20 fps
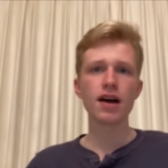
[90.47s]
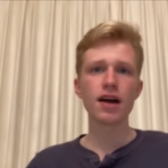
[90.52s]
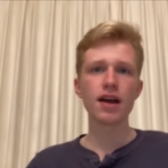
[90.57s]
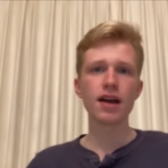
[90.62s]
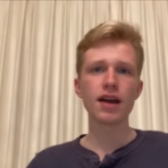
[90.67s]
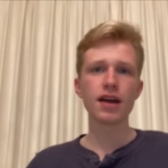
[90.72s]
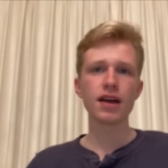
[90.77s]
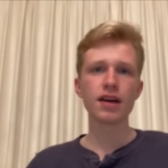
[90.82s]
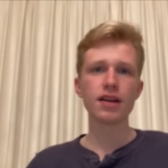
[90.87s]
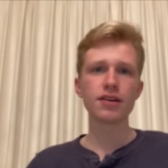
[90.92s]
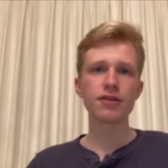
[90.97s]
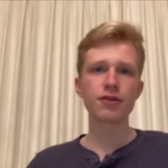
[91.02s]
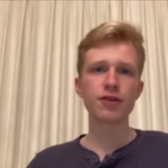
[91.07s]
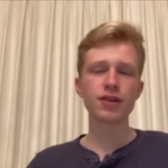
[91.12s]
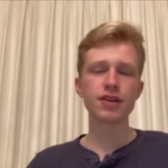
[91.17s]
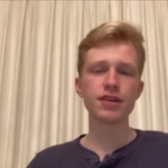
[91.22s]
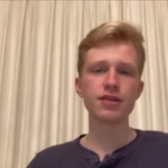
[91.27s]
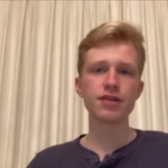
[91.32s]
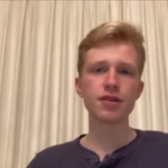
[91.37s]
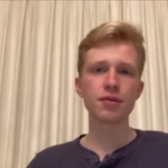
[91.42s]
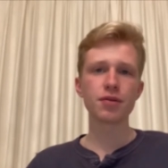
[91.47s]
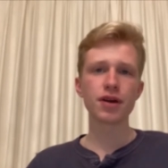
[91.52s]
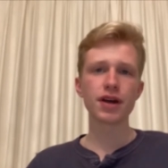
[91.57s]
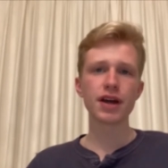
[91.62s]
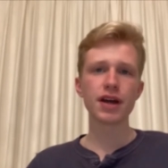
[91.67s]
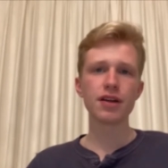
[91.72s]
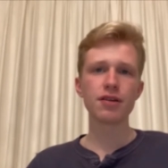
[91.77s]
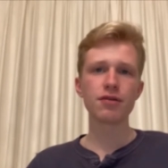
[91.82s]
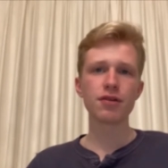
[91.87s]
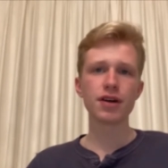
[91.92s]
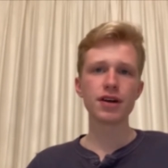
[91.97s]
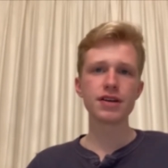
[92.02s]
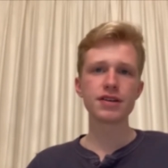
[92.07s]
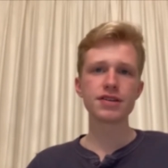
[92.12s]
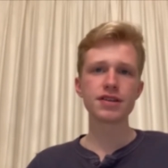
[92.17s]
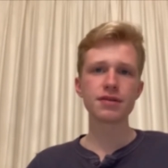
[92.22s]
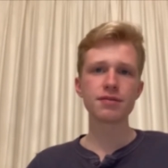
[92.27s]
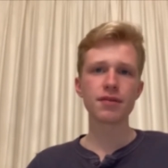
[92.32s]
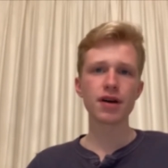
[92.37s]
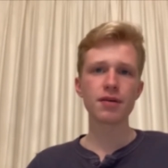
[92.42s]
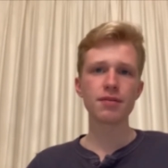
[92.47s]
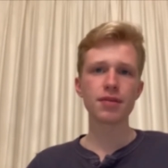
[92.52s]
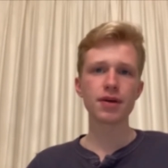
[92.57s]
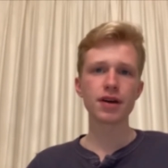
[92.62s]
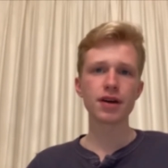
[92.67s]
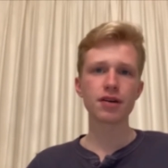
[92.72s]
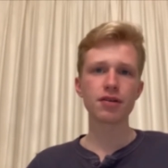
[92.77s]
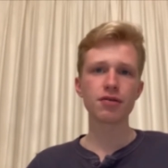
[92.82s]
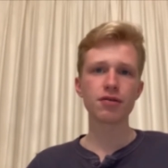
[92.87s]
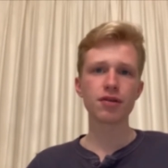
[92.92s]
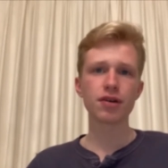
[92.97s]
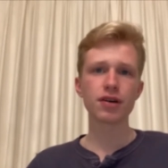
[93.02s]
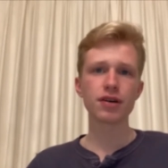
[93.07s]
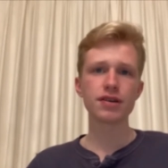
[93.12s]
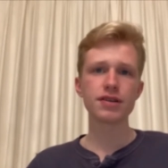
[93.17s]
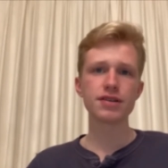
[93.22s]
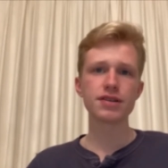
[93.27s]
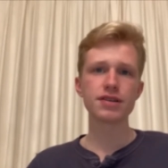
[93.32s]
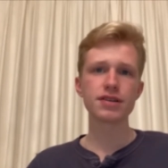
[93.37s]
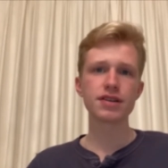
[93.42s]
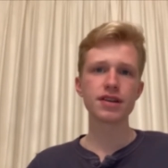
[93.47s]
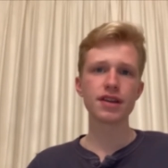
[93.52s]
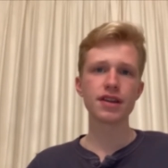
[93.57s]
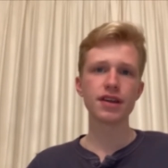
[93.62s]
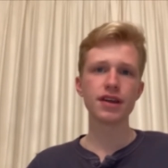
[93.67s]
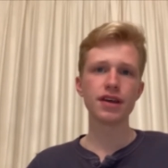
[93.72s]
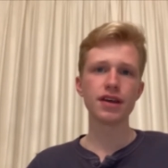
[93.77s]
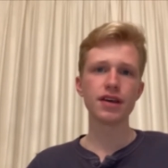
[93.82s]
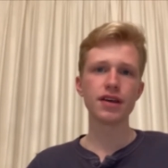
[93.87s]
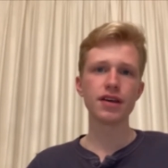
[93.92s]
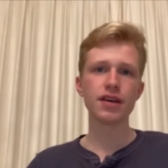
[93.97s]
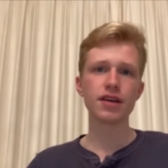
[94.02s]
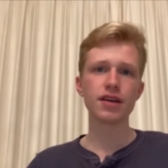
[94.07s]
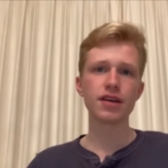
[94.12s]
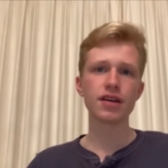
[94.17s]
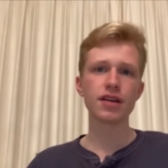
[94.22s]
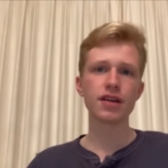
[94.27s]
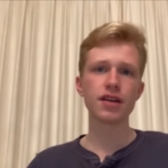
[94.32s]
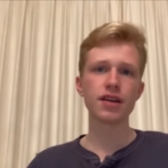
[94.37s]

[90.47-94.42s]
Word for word: And for the number eight race, my pick was the